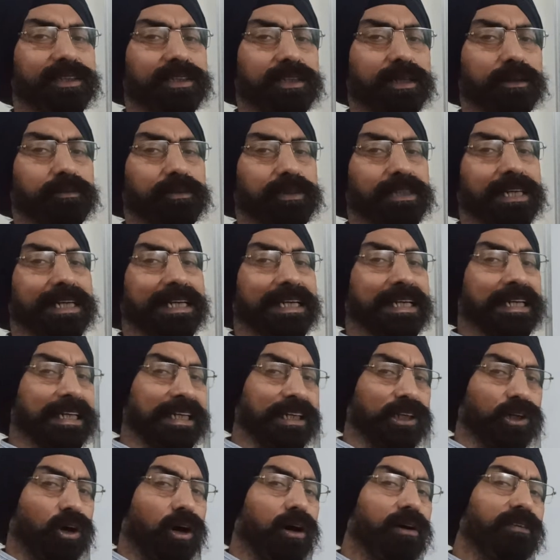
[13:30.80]
subset
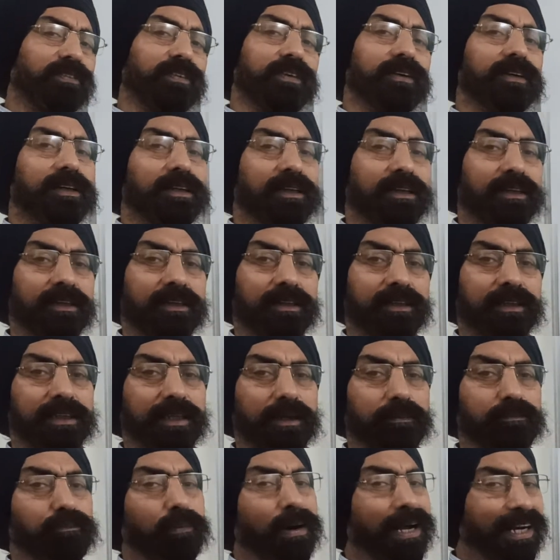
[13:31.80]
D of
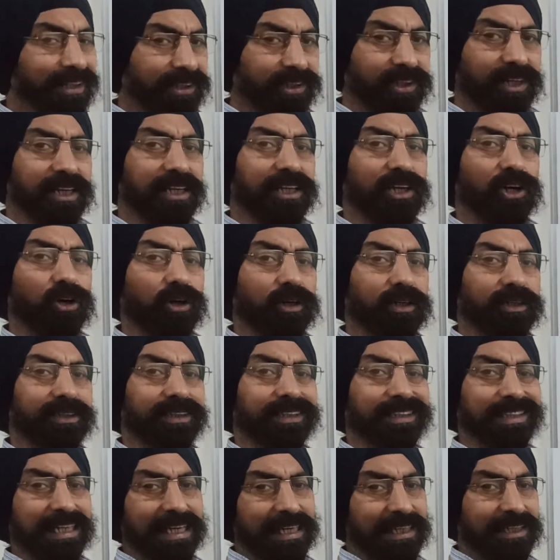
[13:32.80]
the partially ordered
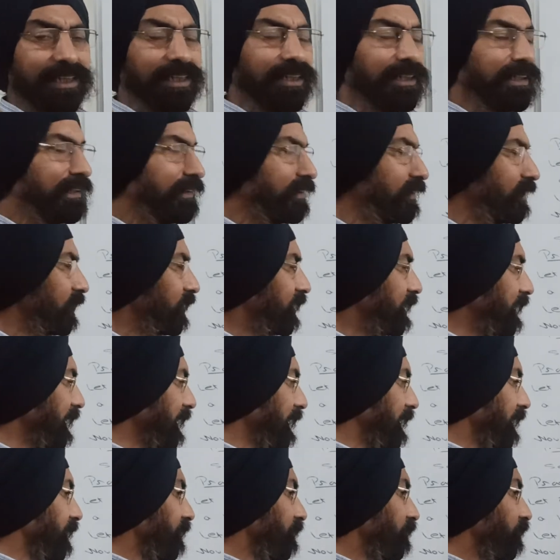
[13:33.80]
set
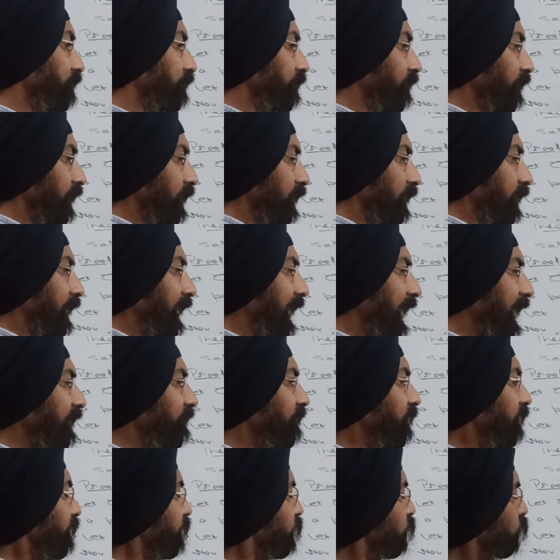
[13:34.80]
C.
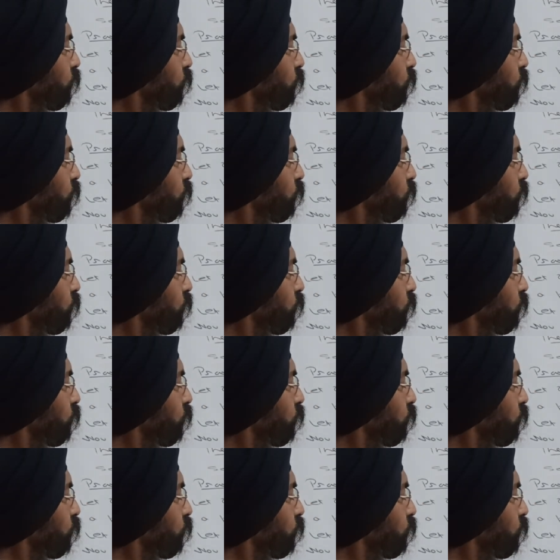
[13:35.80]
And we will